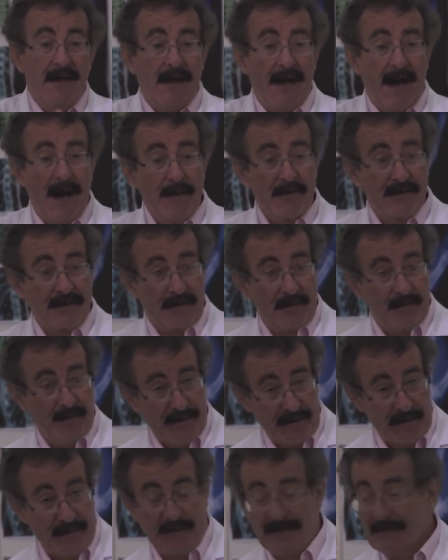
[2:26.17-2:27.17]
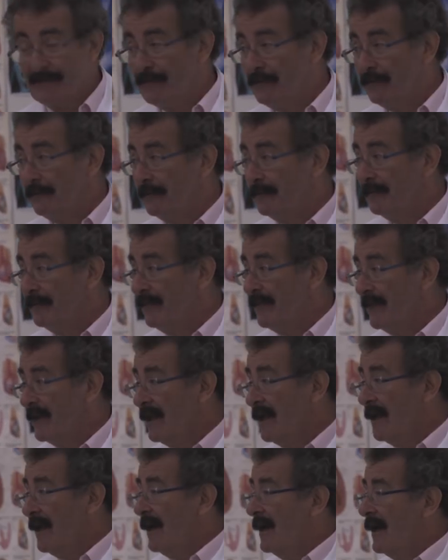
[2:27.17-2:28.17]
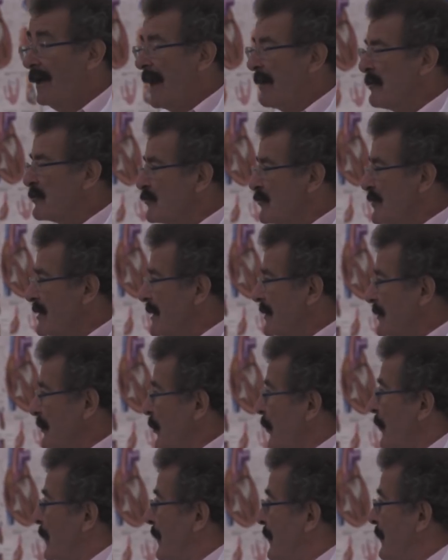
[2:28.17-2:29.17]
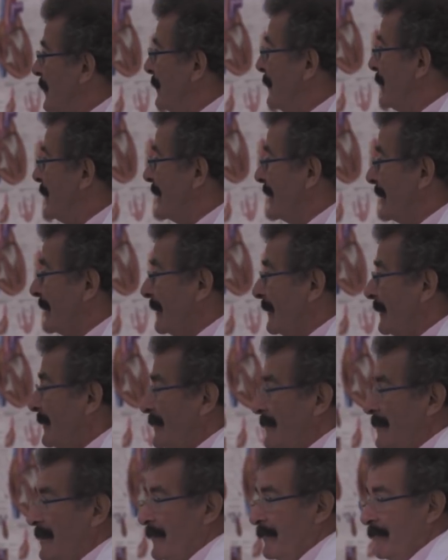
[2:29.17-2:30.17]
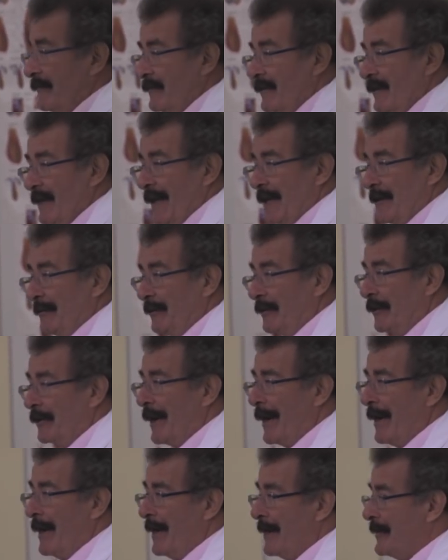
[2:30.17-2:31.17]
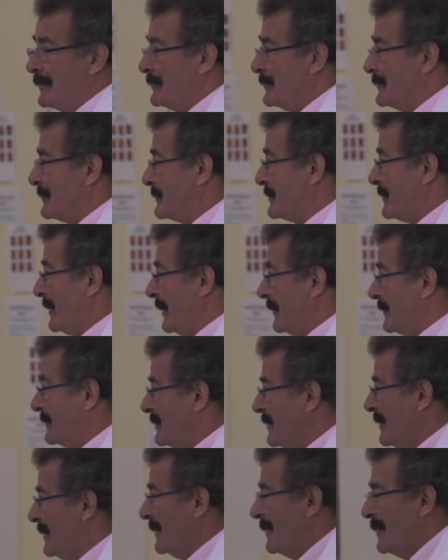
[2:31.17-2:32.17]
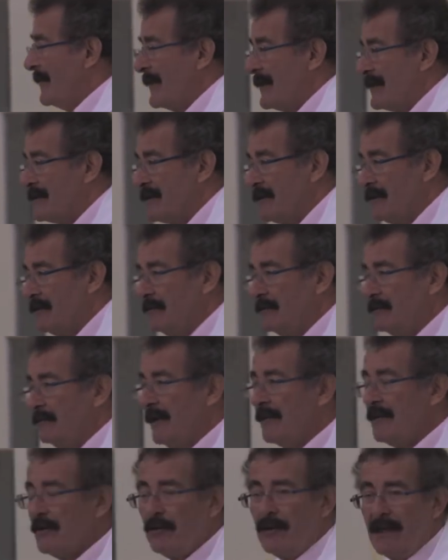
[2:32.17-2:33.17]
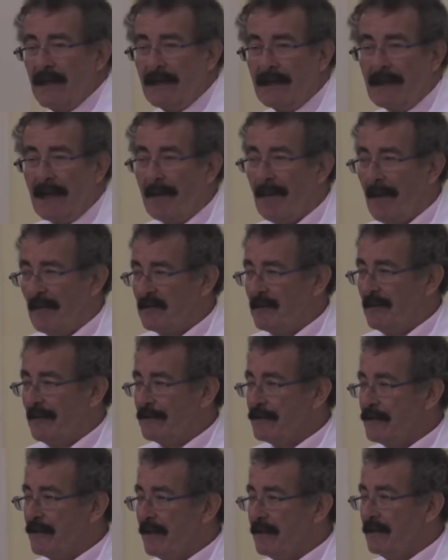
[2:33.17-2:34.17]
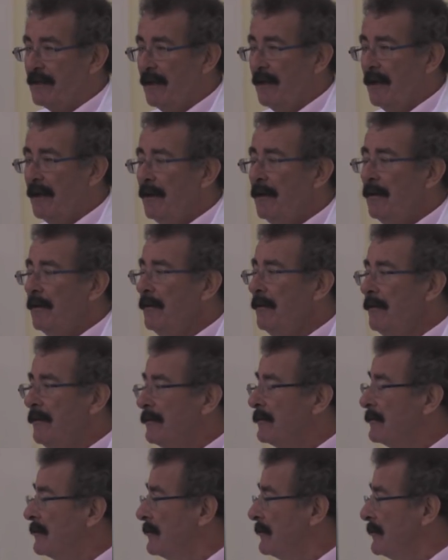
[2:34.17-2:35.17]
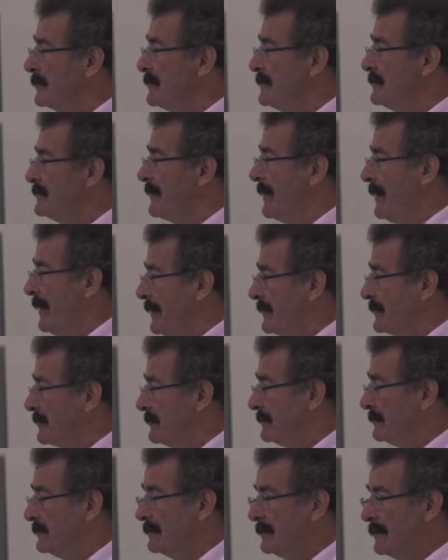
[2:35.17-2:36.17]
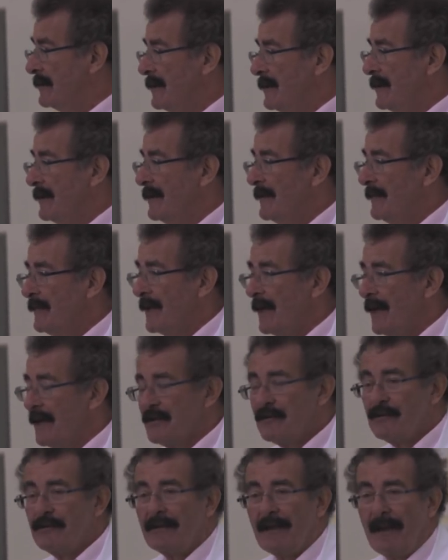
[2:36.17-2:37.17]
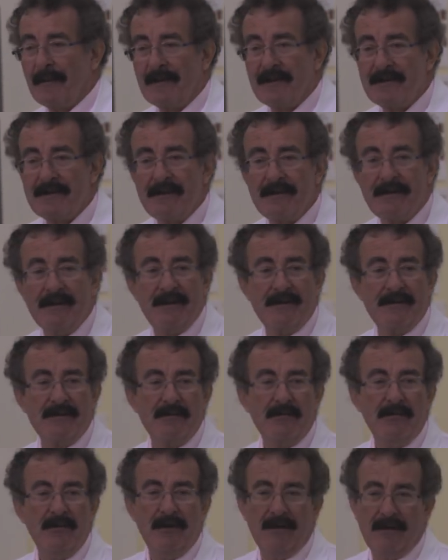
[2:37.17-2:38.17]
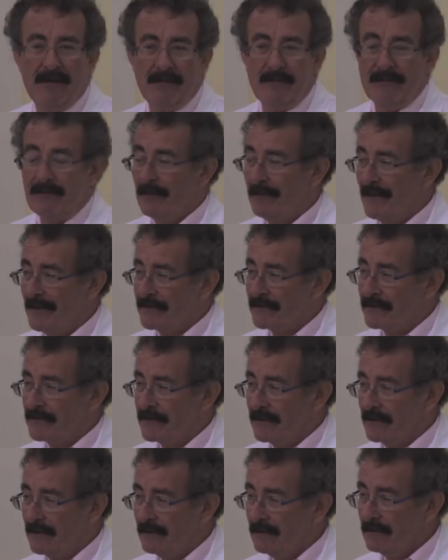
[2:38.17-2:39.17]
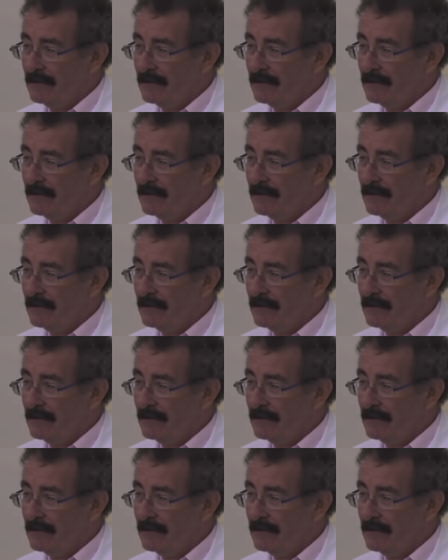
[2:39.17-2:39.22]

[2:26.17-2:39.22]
I was at the bottom of the form, and I was really annoyed at being given the animal that I had to dissect. So when the Queen came up to me and said, Oh, what is that? I stood up and I said, It's a worm, Your Majesty.